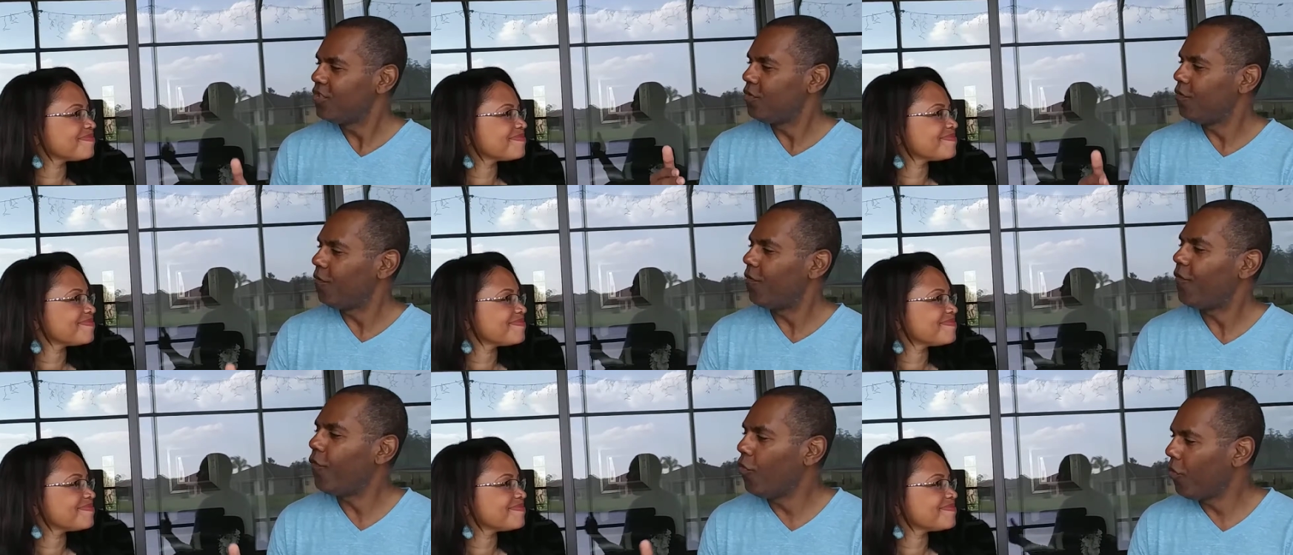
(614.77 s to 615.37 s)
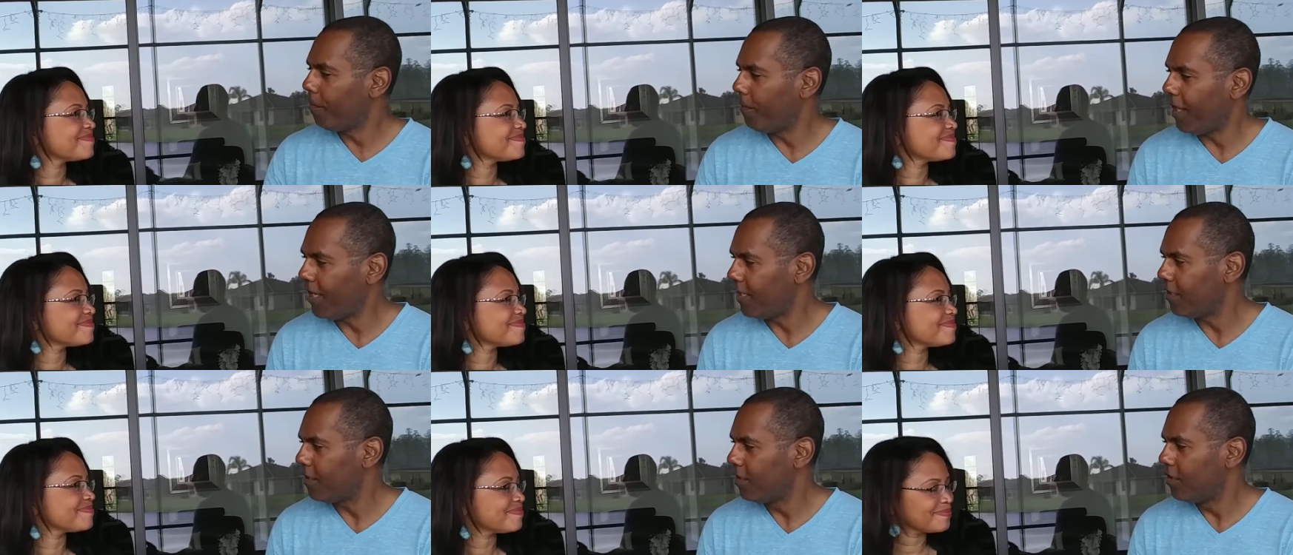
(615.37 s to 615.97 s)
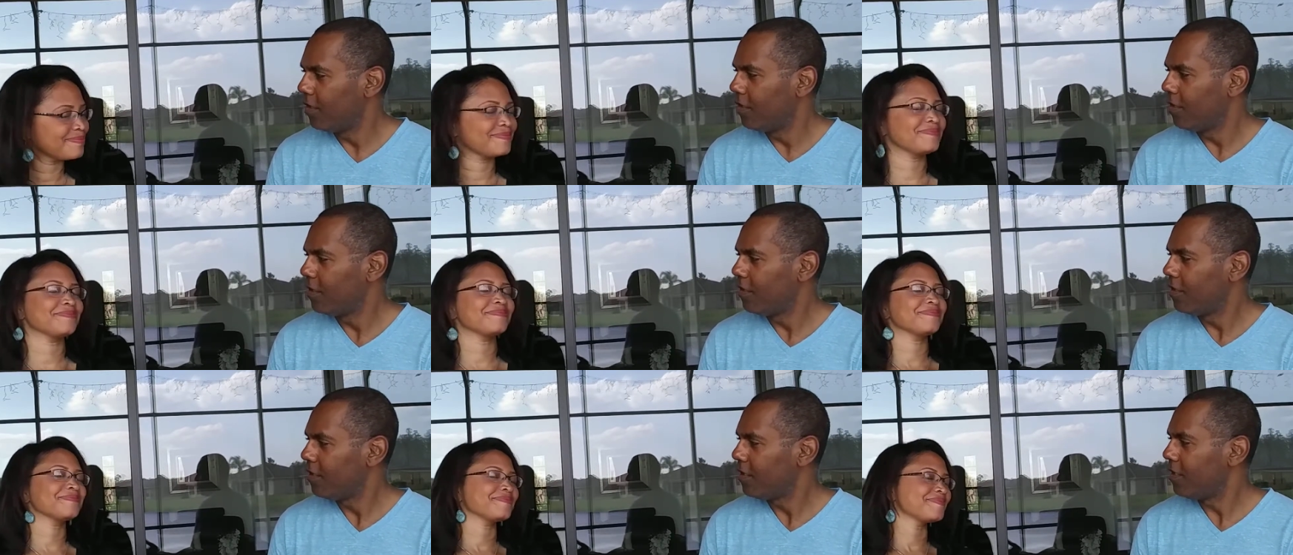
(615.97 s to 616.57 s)
Speaker 1: to form it.
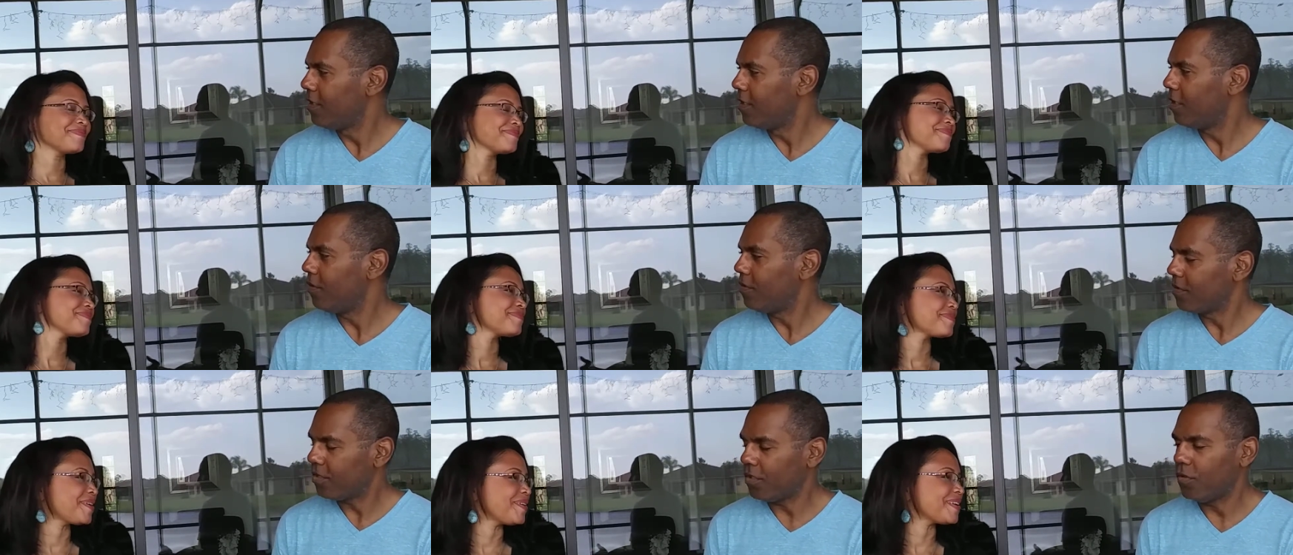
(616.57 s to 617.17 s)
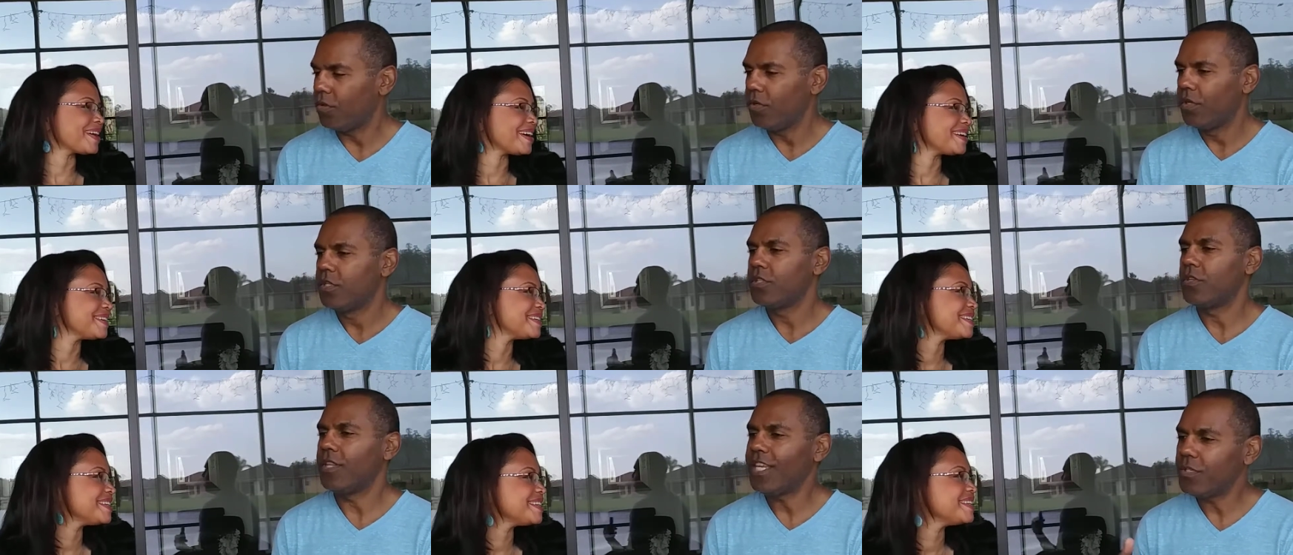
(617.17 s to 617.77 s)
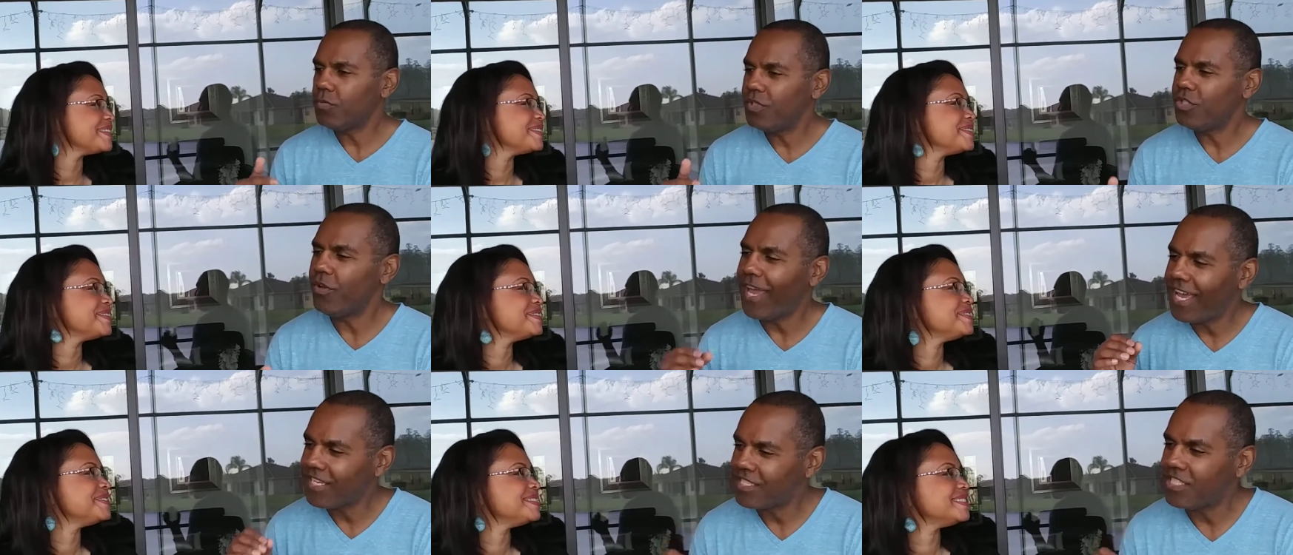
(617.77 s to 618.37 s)
Mm. You know, so okay. so that's when
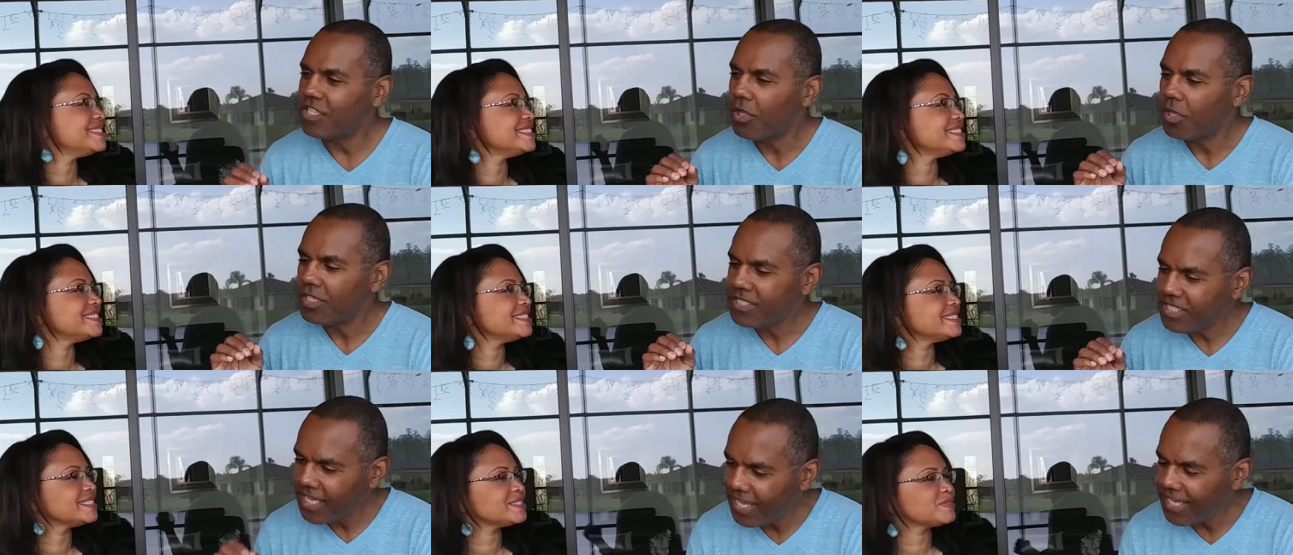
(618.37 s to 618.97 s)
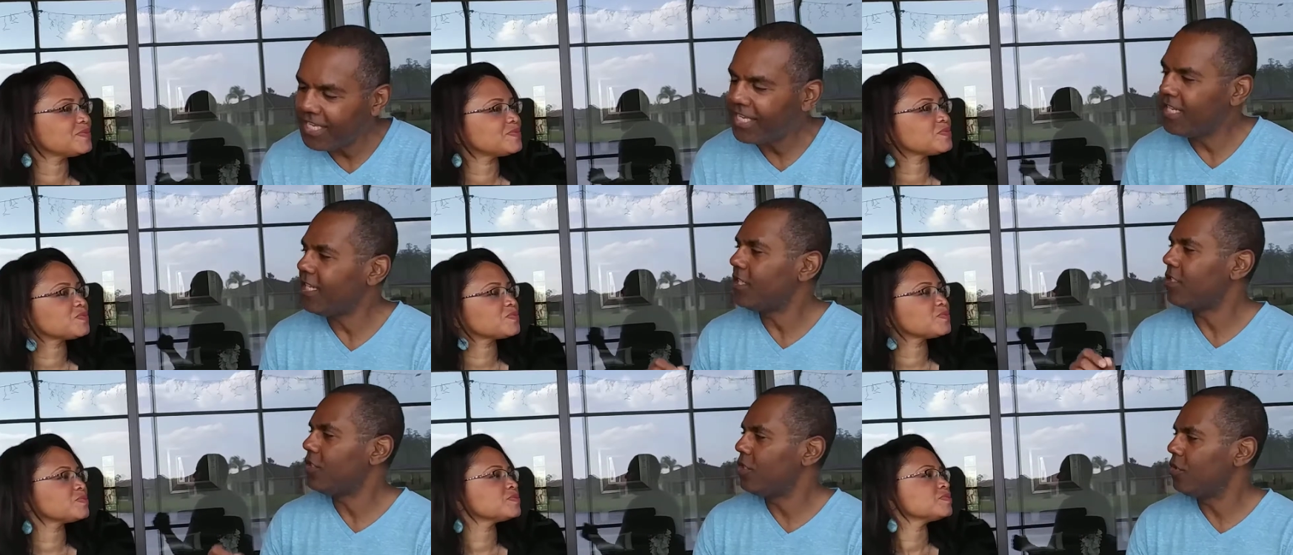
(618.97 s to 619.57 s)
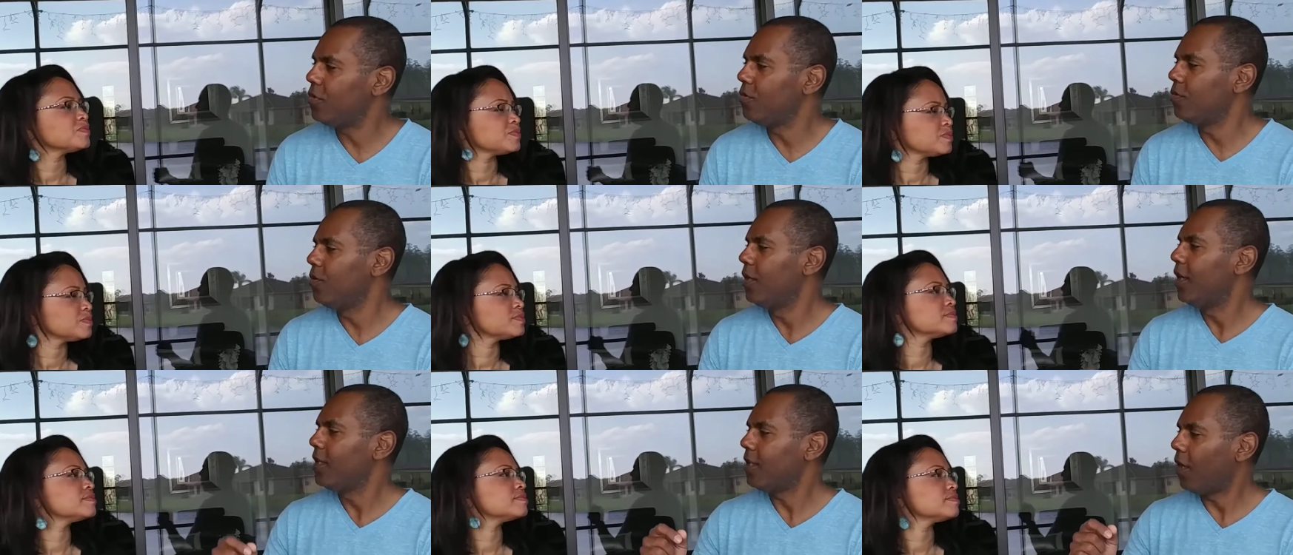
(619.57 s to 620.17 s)
you actually taking it
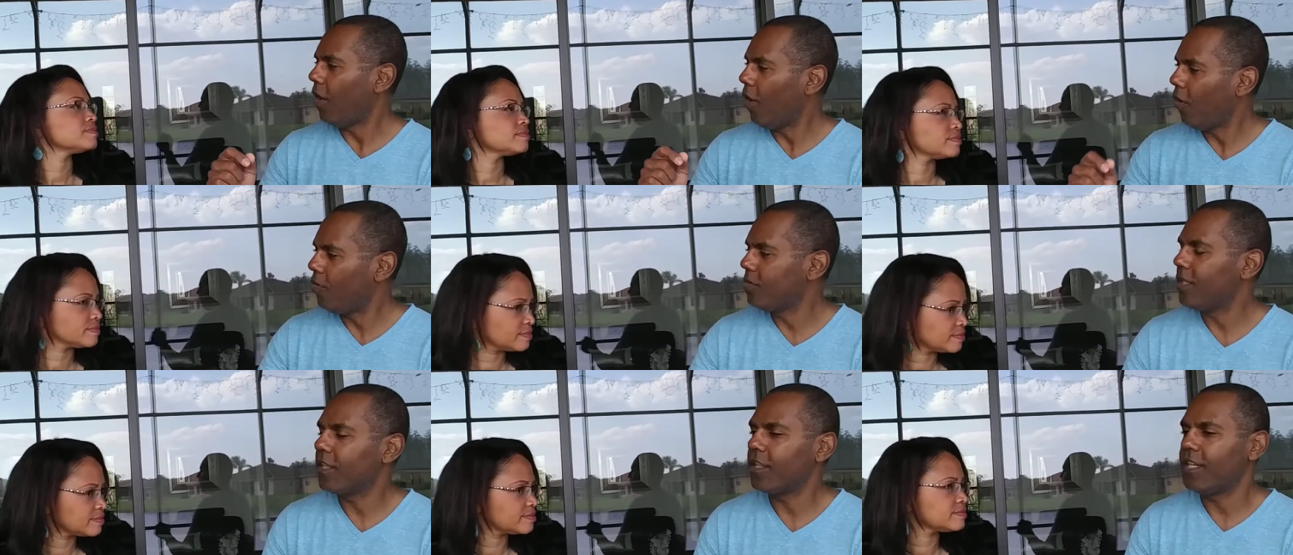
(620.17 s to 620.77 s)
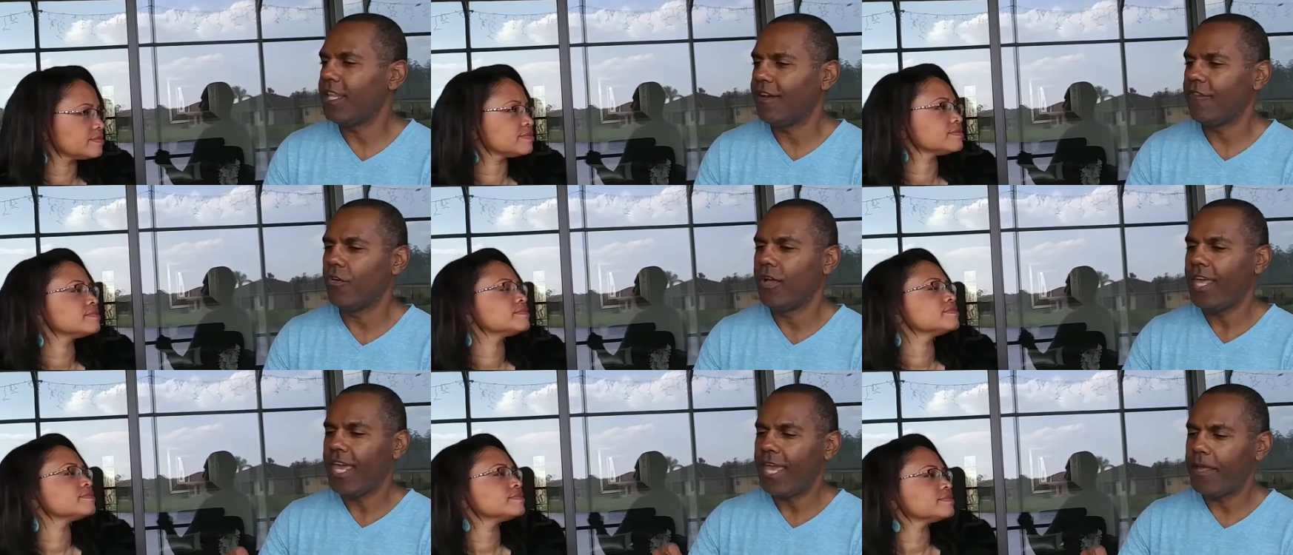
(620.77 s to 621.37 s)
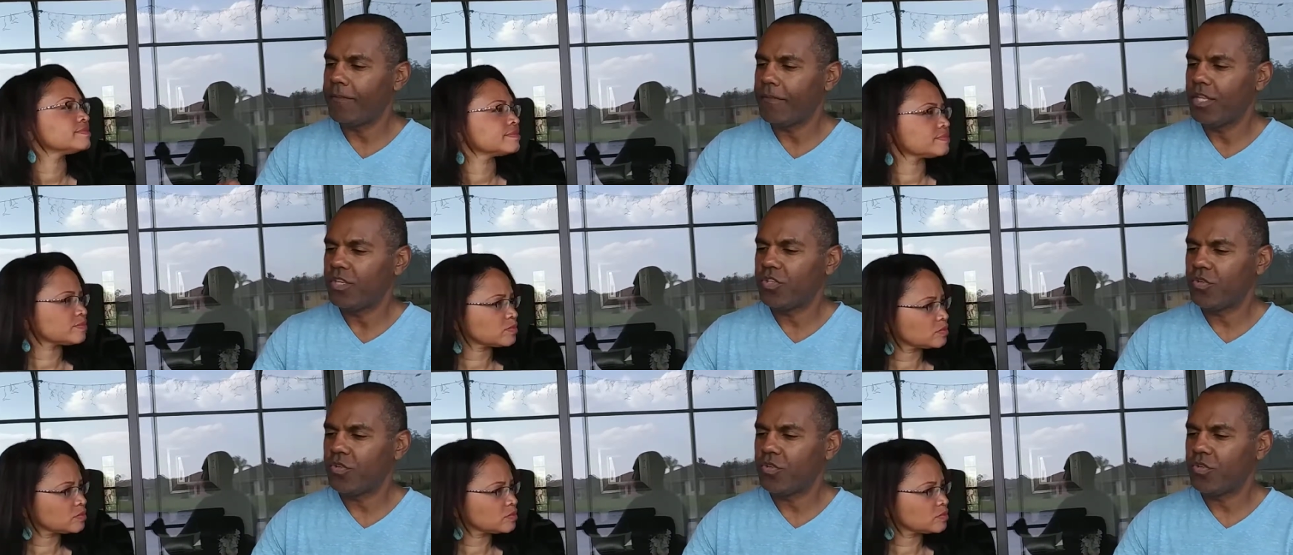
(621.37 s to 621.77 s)
to a whole nother level and